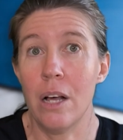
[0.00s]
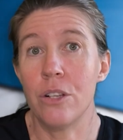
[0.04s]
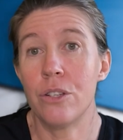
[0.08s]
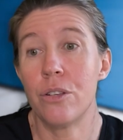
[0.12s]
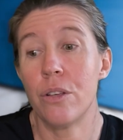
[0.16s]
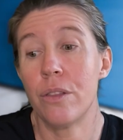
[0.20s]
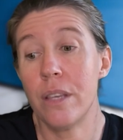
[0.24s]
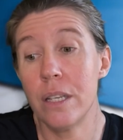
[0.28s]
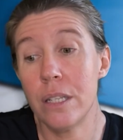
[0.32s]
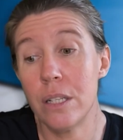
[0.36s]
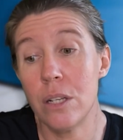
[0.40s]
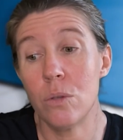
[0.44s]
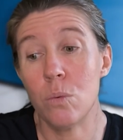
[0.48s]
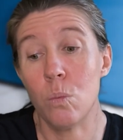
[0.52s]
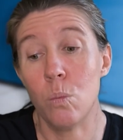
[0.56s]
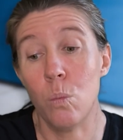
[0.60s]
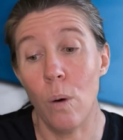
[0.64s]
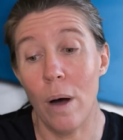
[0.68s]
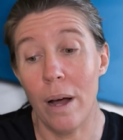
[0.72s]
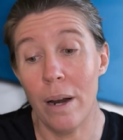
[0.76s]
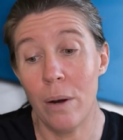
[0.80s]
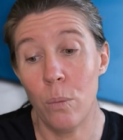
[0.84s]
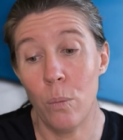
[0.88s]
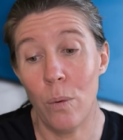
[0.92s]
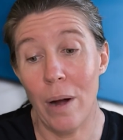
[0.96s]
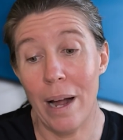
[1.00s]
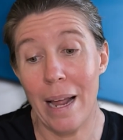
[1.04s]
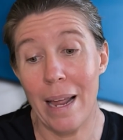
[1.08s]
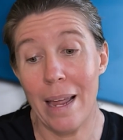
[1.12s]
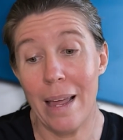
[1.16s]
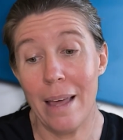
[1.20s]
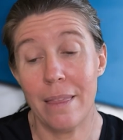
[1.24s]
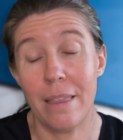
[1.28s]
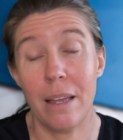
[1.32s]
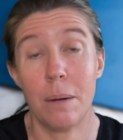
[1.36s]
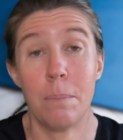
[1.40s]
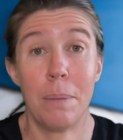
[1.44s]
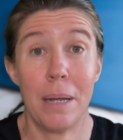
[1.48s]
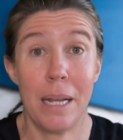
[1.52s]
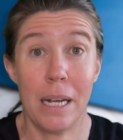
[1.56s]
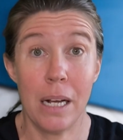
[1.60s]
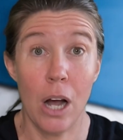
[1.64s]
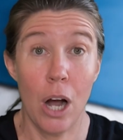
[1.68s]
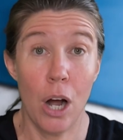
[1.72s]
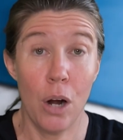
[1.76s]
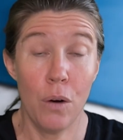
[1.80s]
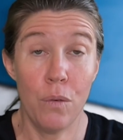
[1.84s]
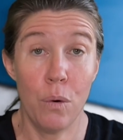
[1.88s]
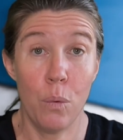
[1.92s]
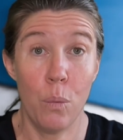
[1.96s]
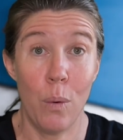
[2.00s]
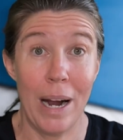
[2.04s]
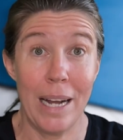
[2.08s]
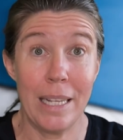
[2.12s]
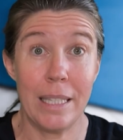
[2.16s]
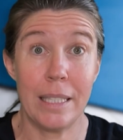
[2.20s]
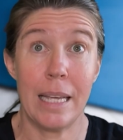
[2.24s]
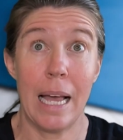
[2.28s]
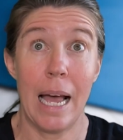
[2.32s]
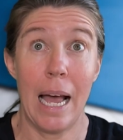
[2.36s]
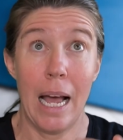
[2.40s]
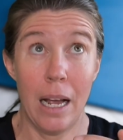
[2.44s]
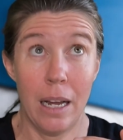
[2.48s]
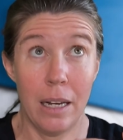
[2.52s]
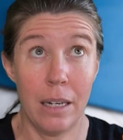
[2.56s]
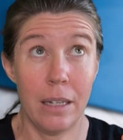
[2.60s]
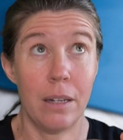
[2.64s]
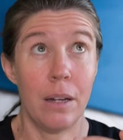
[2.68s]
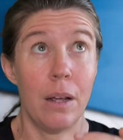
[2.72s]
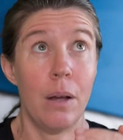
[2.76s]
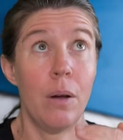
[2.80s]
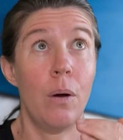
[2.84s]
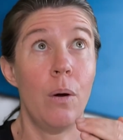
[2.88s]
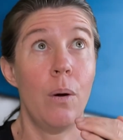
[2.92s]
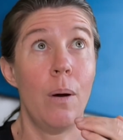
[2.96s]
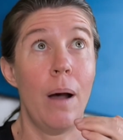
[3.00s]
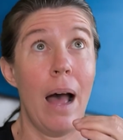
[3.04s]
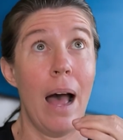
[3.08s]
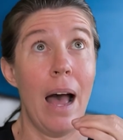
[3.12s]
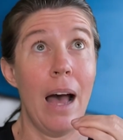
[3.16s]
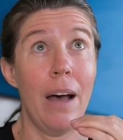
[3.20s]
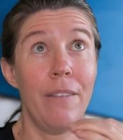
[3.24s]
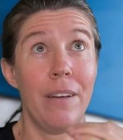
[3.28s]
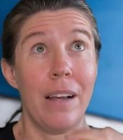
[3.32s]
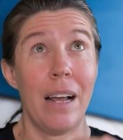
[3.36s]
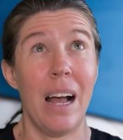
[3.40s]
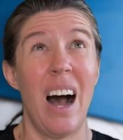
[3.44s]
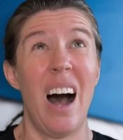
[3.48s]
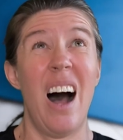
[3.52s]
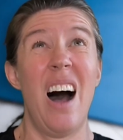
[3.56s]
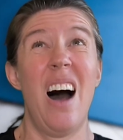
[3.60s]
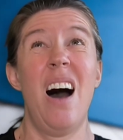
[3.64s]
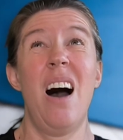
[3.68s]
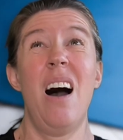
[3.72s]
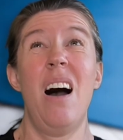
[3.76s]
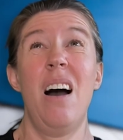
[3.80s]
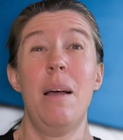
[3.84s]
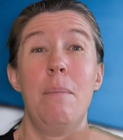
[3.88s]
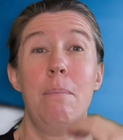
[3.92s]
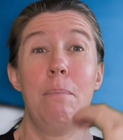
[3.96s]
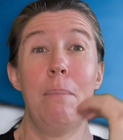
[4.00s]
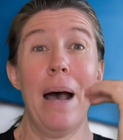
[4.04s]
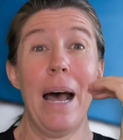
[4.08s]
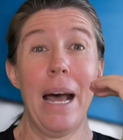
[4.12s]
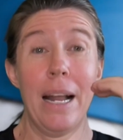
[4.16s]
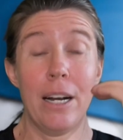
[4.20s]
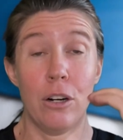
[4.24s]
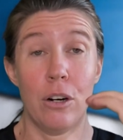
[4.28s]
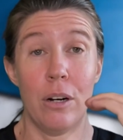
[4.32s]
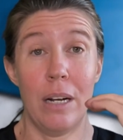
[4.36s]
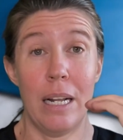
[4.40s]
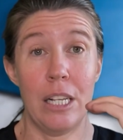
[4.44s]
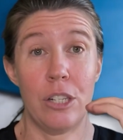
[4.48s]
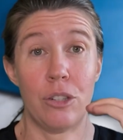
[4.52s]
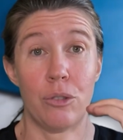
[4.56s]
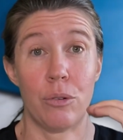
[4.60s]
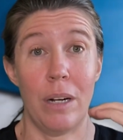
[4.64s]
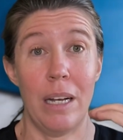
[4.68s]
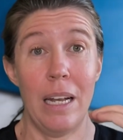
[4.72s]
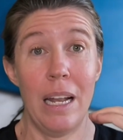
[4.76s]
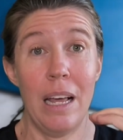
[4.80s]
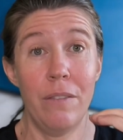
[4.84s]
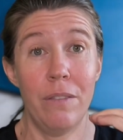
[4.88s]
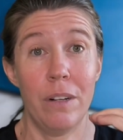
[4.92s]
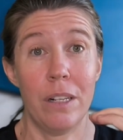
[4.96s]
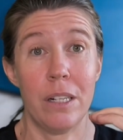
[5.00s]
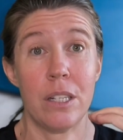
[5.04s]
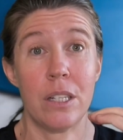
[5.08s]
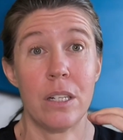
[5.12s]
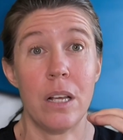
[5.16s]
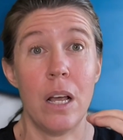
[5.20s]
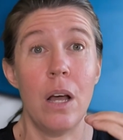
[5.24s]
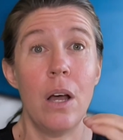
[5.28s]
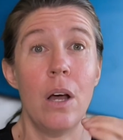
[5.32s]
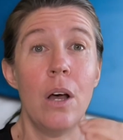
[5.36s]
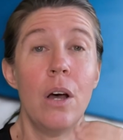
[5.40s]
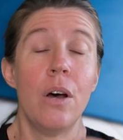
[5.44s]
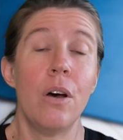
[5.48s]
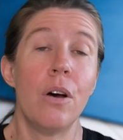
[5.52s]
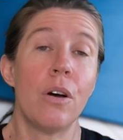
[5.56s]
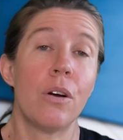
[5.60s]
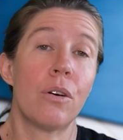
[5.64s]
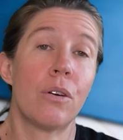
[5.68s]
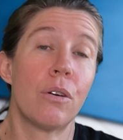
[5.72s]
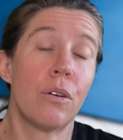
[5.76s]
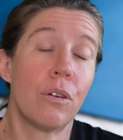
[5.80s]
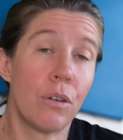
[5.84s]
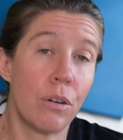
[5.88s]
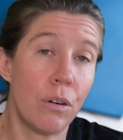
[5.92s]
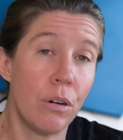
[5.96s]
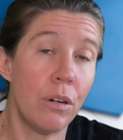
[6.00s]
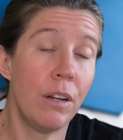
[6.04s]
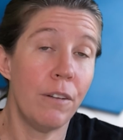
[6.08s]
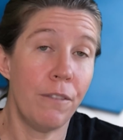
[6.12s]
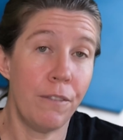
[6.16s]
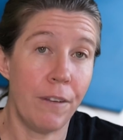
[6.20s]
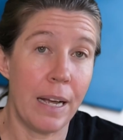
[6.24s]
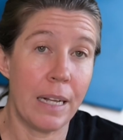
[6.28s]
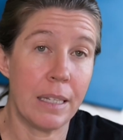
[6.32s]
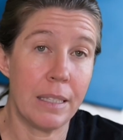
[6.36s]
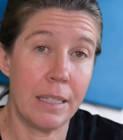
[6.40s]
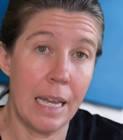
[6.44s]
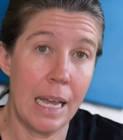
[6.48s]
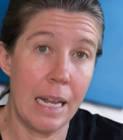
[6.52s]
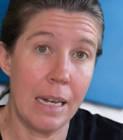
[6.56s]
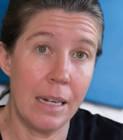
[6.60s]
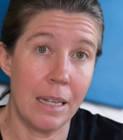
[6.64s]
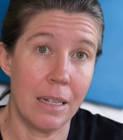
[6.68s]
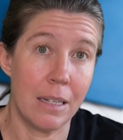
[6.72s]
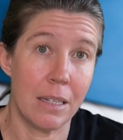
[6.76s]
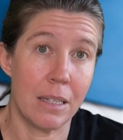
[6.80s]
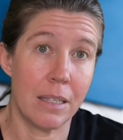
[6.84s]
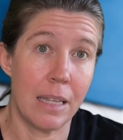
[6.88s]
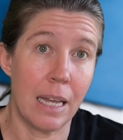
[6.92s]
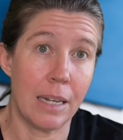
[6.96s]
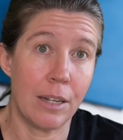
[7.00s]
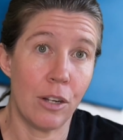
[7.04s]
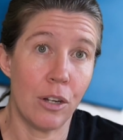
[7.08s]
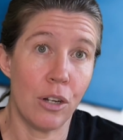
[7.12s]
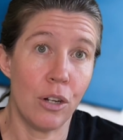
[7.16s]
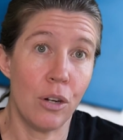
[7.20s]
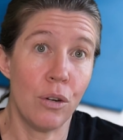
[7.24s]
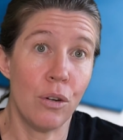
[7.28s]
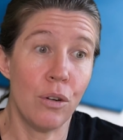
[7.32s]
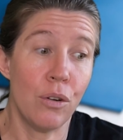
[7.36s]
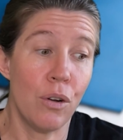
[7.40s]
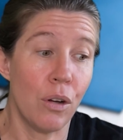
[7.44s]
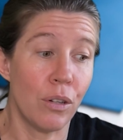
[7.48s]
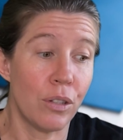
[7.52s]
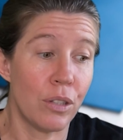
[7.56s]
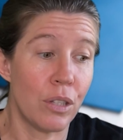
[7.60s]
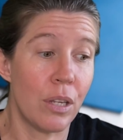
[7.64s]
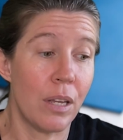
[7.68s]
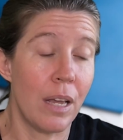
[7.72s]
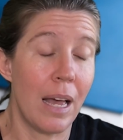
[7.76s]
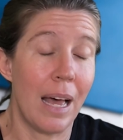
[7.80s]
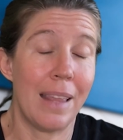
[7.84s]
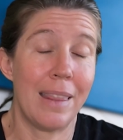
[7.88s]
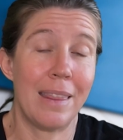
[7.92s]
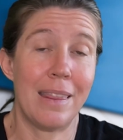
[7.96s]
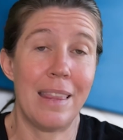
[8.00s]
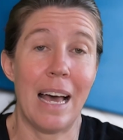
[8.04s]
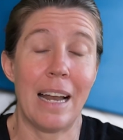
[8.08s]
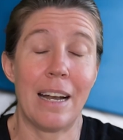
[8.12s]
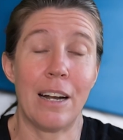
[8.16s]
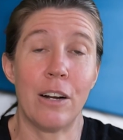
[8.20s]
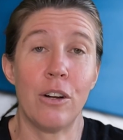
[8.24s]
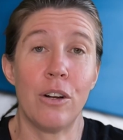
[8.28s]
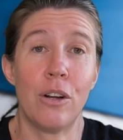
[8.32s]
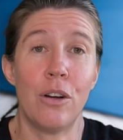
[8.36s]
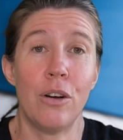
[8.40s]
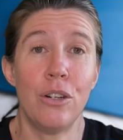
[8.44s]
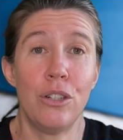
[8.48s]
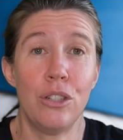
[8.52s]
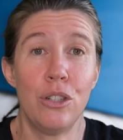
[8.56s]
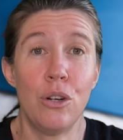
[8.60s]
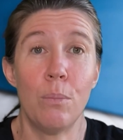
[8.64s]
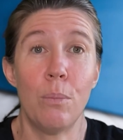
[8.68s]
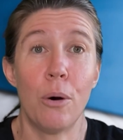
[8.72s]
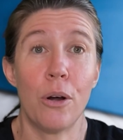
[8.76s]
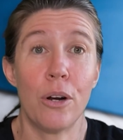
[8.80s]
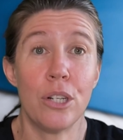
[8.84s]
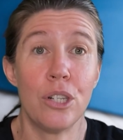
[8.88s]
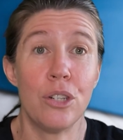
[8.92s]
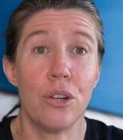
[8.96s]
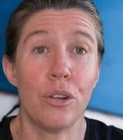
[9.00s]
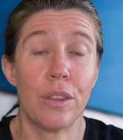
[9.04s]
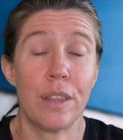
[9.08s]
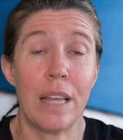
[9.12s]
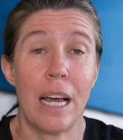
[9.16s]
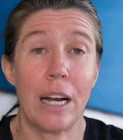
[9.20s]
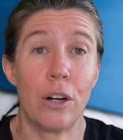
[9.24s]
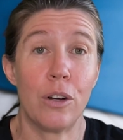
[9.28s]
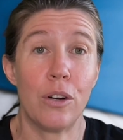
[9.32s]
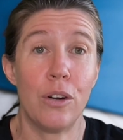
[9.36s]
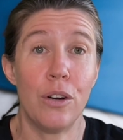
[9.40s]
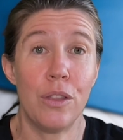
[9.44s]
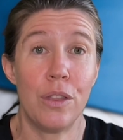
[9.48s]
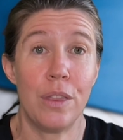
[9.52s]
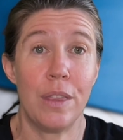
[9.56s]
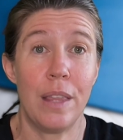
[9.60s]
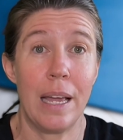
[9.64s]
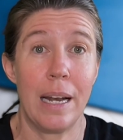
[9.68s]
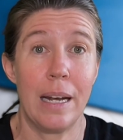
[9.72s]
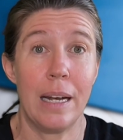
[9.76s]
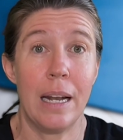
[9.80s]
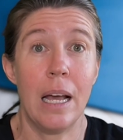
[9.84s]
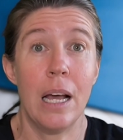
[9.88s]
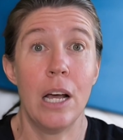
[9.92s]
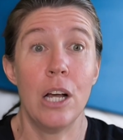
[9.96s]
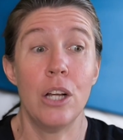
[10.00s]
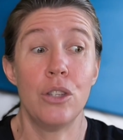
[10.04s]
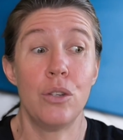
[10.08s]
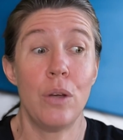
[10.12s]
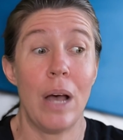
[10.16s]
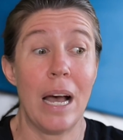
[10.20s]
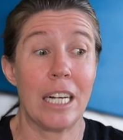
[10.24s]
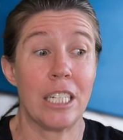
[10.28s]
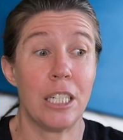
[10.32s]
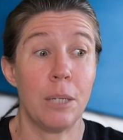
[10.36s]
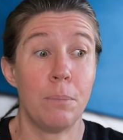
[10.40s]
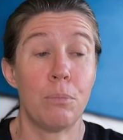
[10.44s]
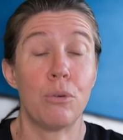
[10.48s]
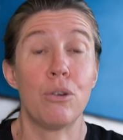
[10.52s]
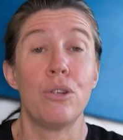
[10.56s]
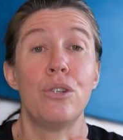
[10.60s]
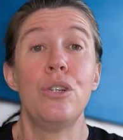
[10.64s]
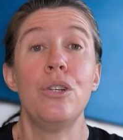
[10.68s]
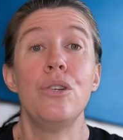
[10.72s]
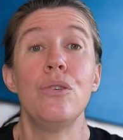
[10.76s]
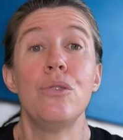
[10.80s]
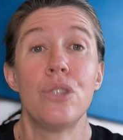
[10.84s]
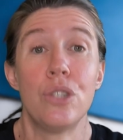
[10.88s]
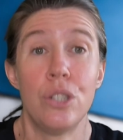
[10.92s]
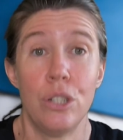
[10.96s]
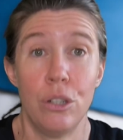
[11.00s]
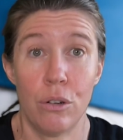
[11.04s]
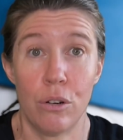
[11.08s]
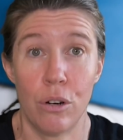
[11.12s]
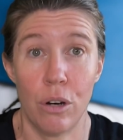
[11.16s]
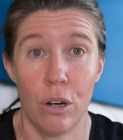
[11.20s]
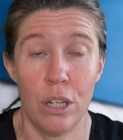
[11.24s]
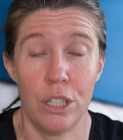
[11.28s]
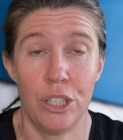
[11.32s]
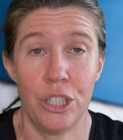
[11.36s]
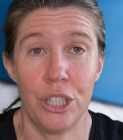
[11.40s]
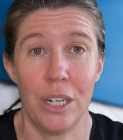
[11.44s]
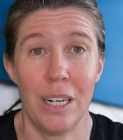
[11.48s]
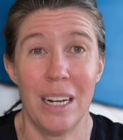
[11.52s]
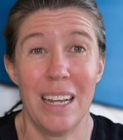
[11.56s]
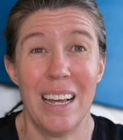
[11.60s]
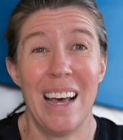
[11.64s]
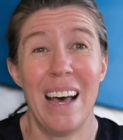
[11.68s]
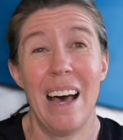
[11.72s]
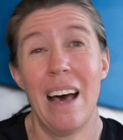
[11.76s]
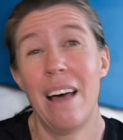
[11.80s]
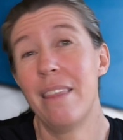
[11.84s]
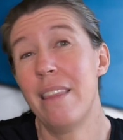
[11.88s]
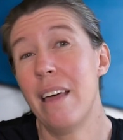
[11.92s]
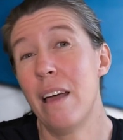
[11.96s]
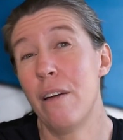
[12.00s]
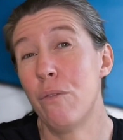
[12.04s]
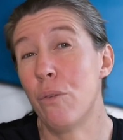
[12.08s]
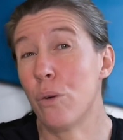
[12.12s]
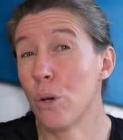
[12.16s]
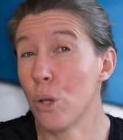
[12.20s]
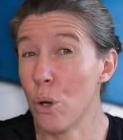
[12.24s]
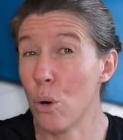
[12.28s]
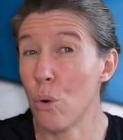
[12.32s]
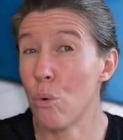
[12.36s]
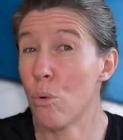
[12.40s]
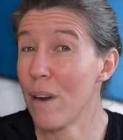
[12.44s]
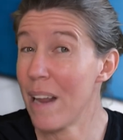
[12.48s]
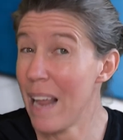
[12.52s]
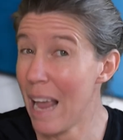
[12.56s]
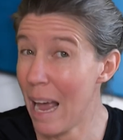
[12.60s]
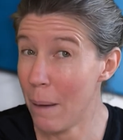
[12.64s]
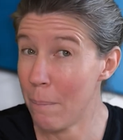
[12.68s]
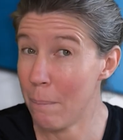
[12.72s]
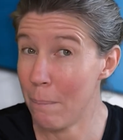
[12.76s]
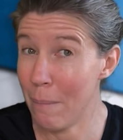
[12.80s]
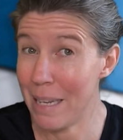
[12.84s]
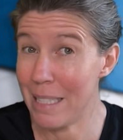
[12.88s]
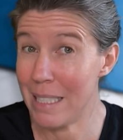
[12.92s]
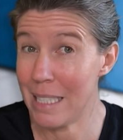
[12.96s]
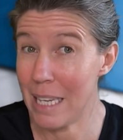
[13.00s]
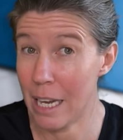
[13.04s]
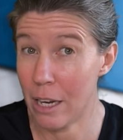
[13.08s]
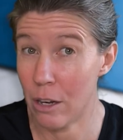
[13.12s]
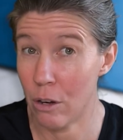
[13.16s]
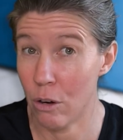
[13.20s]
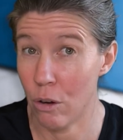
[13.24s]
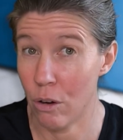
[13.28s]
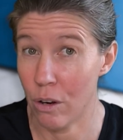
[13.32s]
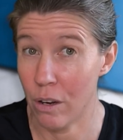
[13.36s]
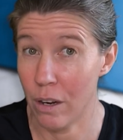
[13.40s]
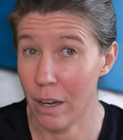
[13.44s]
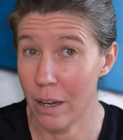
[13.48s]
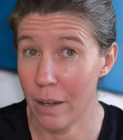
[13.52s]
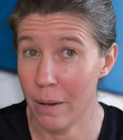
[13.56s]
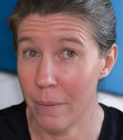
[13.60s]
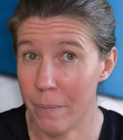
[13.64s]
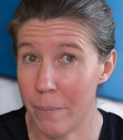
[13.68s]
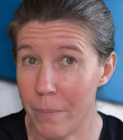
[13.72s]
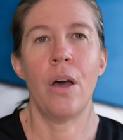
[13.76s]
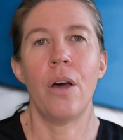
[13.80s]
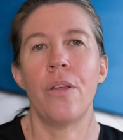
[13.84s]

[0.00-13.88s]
So this is one way that being overweight and having high bad cholesterol levels could affect tendons, that you're not that good, your body's not that good then to actually produce new collagen, and therefore your rehab may take longer.